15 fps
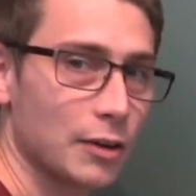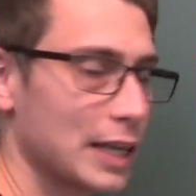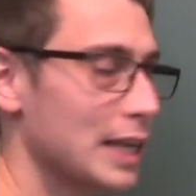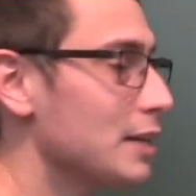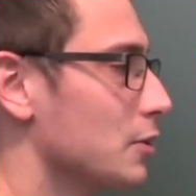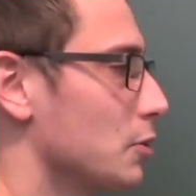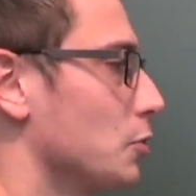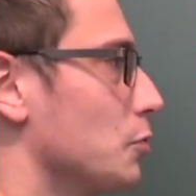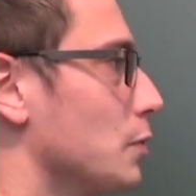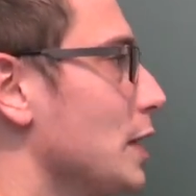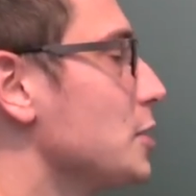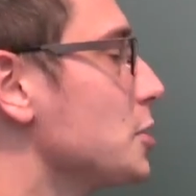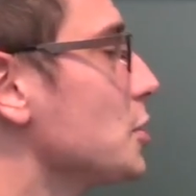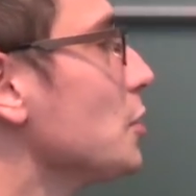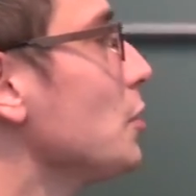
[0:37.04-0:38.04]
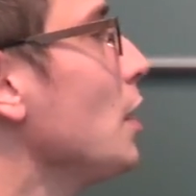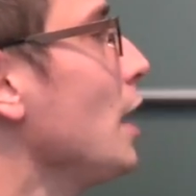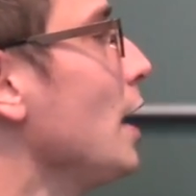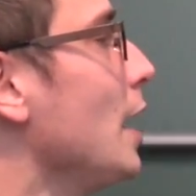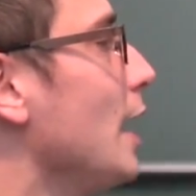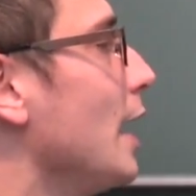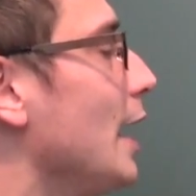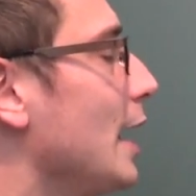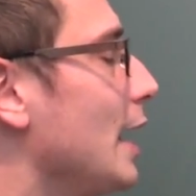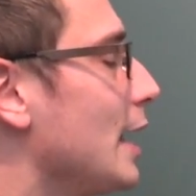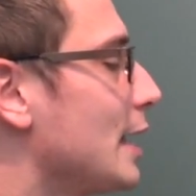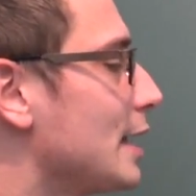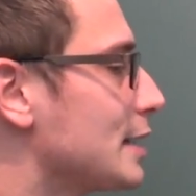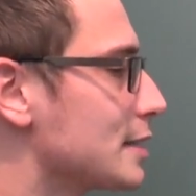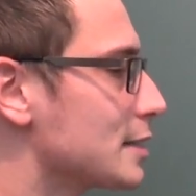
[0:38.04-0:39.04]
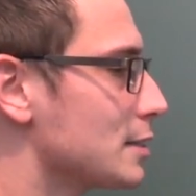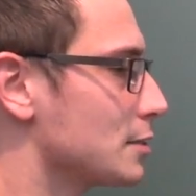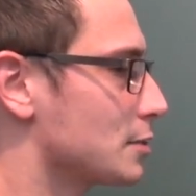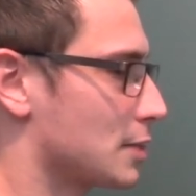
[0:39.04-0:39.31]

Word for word: okay, golden ratio. And